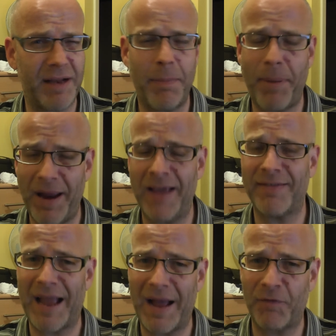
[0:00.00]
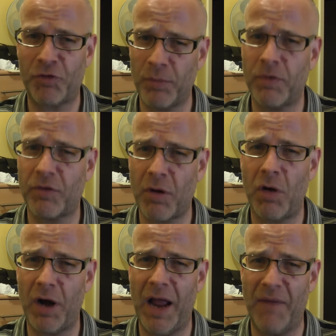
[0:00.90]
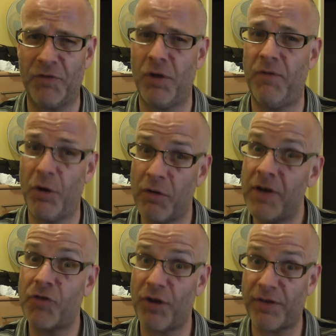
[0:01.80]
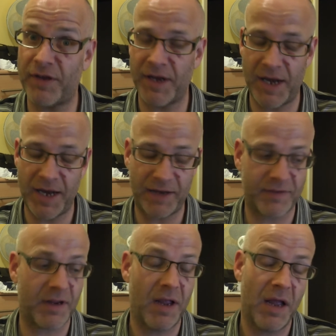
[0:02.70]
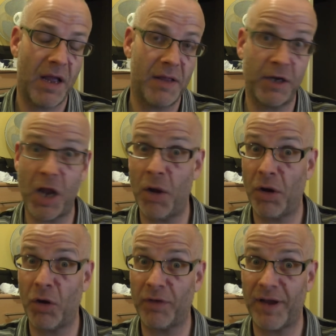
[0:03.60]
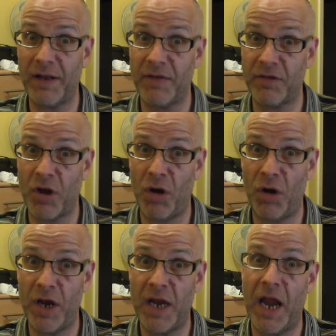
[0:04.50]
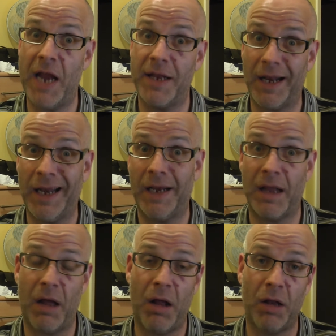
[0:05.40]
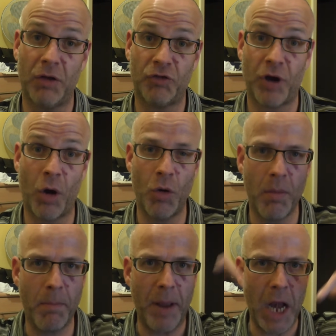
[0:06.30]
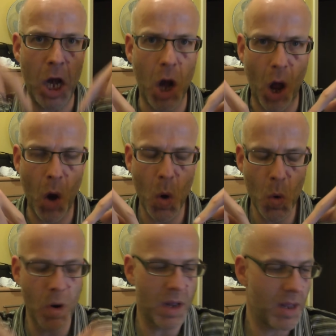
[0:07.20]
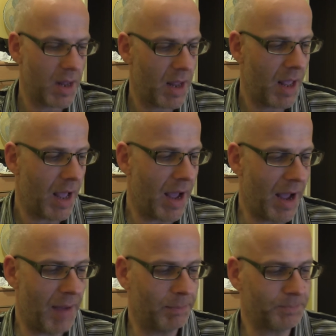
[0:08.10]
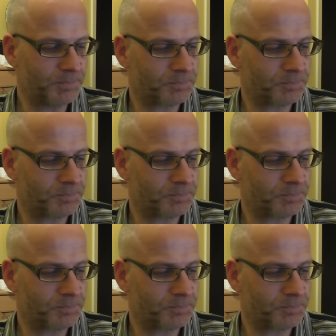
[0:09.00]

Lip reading: appears to have some stock left. So if you're interested in it, then go and contact this guy in the link that I'll show below. I